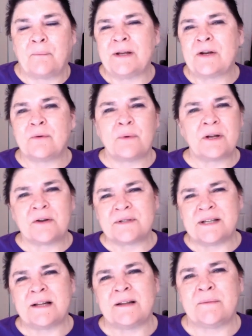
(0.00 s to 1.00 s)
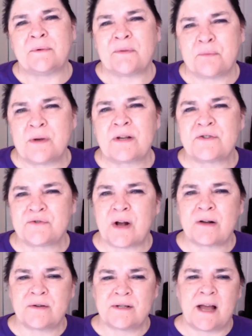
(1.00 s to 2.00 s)
when you're when you're dealing with real
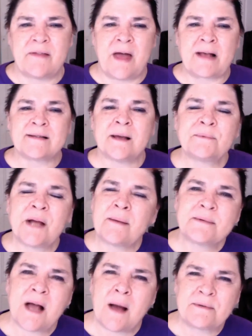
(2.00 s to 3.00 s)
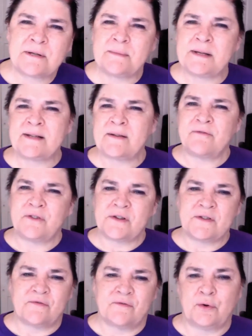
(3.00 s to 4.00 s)
struggles like that sometimes optimism
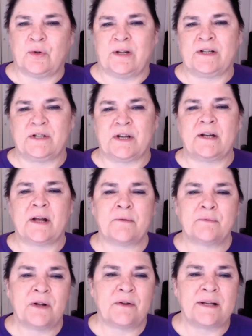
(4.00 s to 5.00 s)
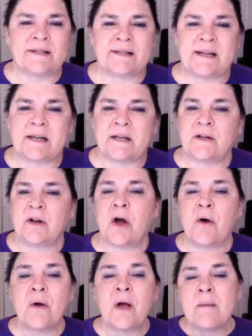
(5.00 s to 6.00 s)
feels foolish and unrealistic you
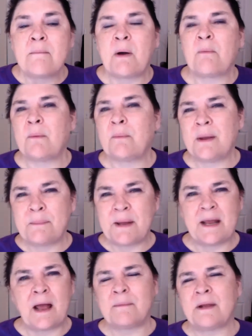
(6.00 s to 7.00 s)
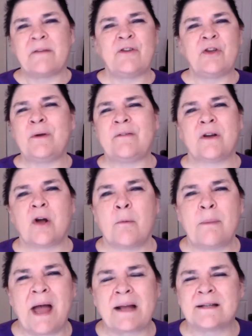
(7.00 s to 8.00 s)
know but when we i mean if you even go
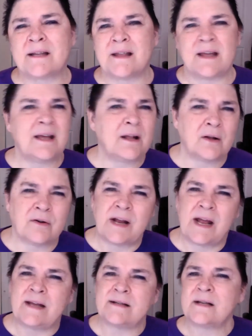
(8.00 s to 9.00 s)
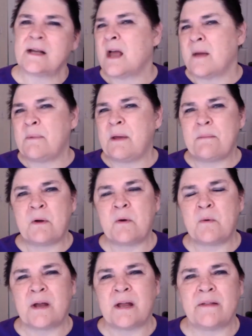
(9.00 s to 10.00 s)
back to the hitler days people
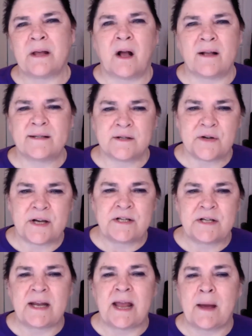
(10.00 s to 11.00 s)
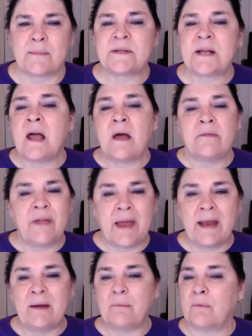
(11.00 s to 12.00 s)
who were in the concentration camps
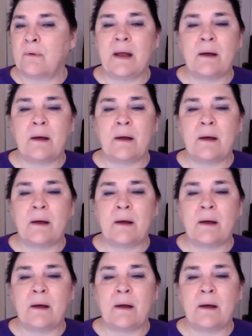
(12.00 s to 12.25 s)
they